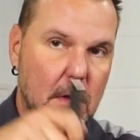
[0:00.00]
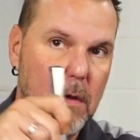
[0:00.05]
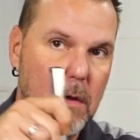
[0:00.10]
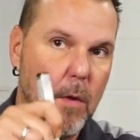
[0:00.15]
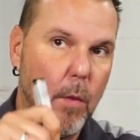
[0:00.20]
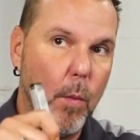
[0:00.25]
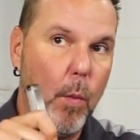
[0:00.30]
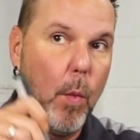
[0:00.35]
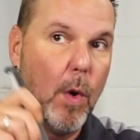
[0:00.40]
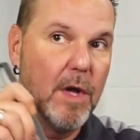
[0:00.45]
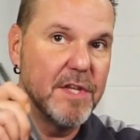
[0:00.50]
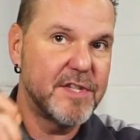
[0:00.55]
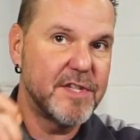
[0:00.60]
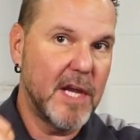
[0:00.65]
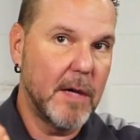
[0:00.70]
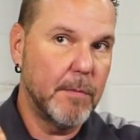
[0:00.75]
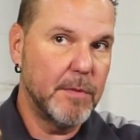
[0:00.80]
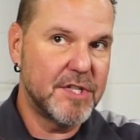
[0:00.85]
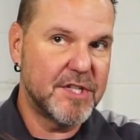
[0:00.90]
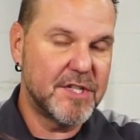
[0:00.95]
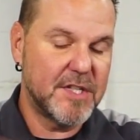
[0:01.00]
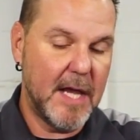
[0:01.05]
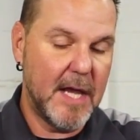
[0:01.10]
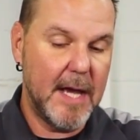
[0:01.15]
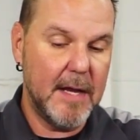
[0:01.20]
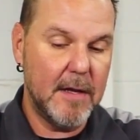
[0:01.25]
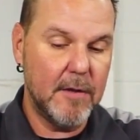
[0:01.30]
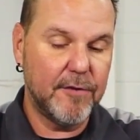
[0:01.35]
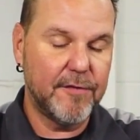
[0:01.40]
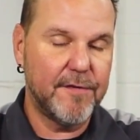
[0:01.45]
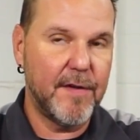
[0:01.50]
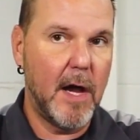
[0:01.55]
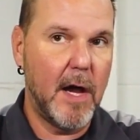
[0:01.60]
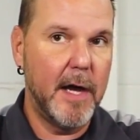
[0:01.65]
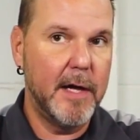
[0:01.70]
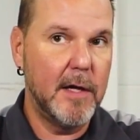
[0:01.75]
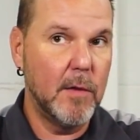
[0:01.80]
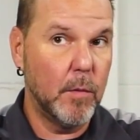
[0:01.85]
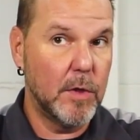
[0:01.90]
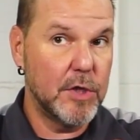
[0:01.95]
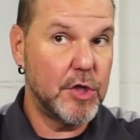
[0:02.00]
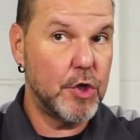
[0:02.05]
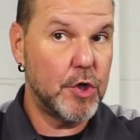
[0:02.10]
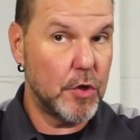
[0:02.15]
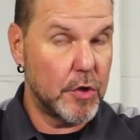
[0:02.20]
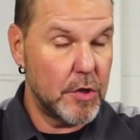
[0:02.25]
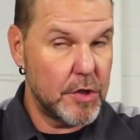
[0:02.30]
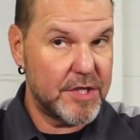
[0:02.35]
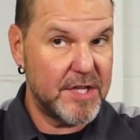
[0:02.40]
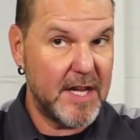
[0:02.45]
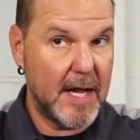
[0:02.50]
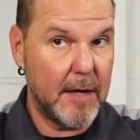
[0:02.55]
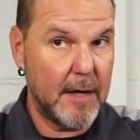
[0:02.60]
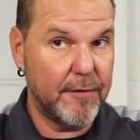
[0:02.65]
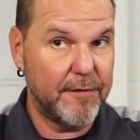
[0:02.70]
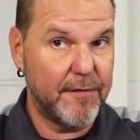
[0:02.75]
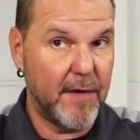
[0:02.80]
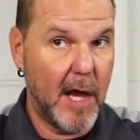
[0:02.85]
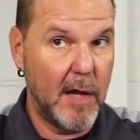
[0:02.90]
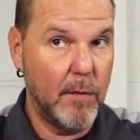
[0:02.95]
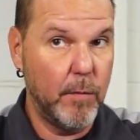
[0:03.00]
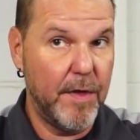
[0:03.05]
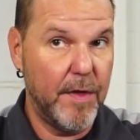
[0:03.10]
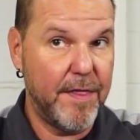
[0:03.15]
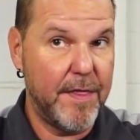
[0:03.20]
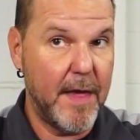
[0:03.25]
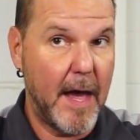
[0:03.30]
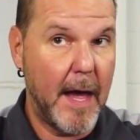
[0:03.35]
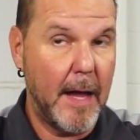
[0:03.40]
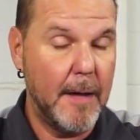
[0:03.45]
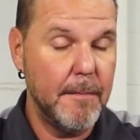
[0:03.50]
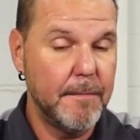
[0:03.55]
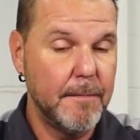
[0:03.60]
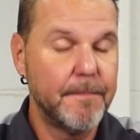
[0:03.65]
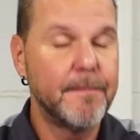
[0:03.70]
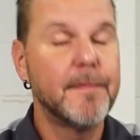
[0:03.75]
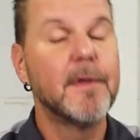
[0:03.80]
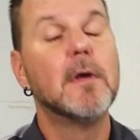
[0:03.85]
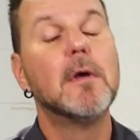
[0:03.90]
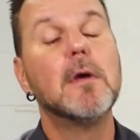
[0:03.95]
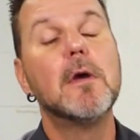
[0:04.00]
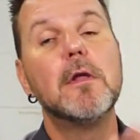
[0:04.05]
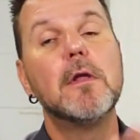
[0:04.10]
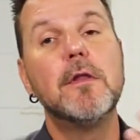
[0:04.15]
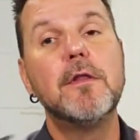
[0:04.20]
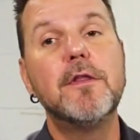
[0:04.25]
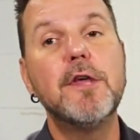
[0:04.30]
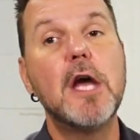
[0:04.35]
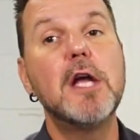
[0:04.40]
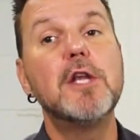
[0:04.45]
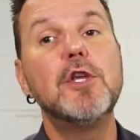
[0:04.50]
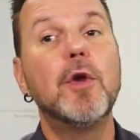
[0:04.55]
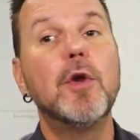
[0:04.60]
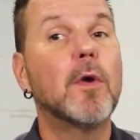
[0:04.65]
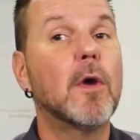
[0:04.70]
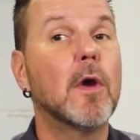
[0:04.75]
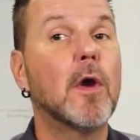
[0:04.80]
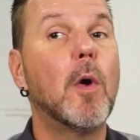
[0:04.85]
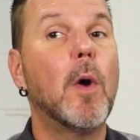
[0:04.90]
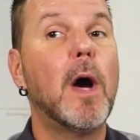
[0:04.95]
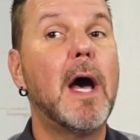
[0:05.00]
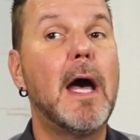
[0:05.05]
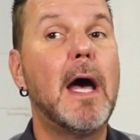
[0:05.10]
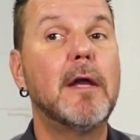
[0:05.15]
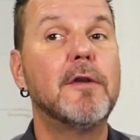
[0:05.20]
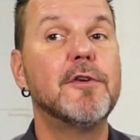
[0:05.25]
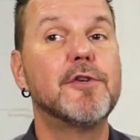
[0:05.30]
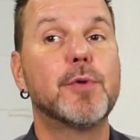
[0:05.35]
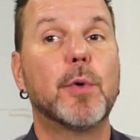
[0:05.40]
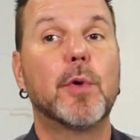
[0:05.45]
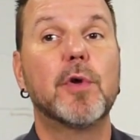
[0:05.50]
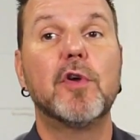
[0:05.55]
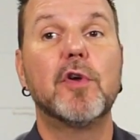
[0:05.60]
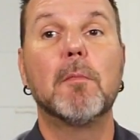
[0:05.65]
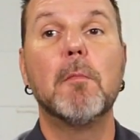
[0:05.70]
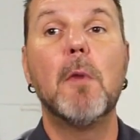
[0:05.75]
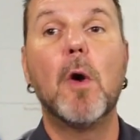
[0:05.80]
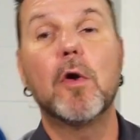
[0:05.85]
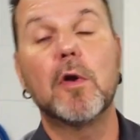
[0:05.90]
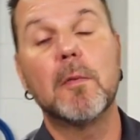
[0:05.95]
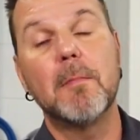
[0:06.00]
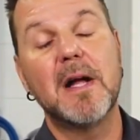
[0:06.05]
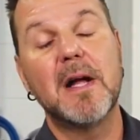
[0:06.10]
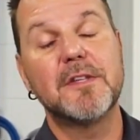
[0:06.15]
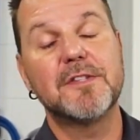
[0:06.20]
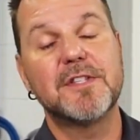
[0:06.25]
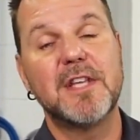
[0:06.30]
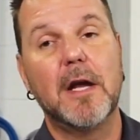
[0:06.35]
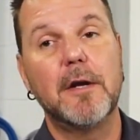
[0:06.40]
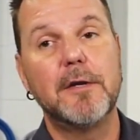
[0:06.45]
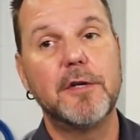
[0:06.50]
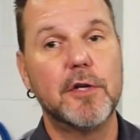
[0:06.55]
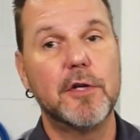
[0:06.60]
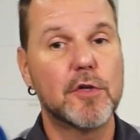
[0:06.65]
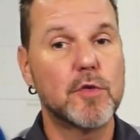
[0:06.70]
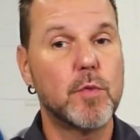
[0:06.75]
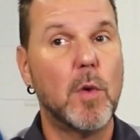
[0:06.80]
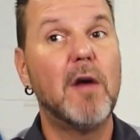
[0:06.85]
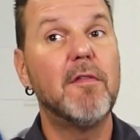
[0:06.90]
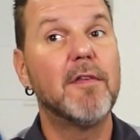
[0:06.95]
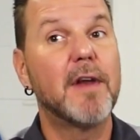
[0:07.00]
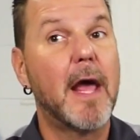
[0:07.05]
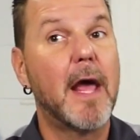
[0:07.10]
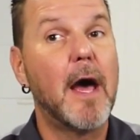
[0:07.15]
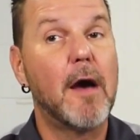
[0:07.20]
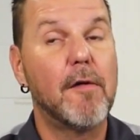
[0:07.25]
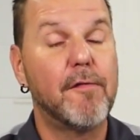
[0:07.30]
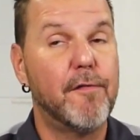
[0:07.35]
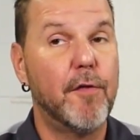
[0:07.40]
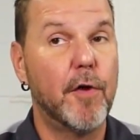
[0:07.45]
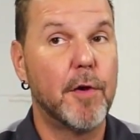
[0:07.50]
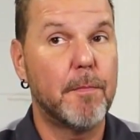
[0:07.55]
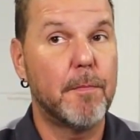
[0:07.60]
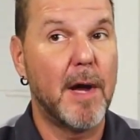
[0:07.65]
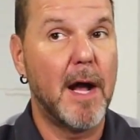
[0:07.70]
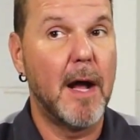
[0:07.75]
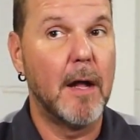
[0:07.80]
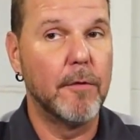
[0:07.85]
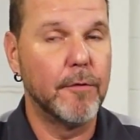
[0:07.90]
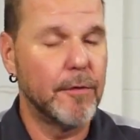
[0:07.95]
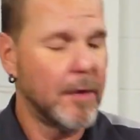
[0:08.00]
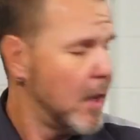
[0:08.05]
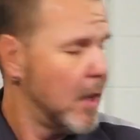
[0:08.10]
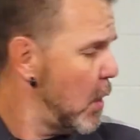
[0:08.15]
Once I was satisfied, and once you're satisfied with that, then you can go ahead and torque your motor mounts down to your 12.5 foot-pounds.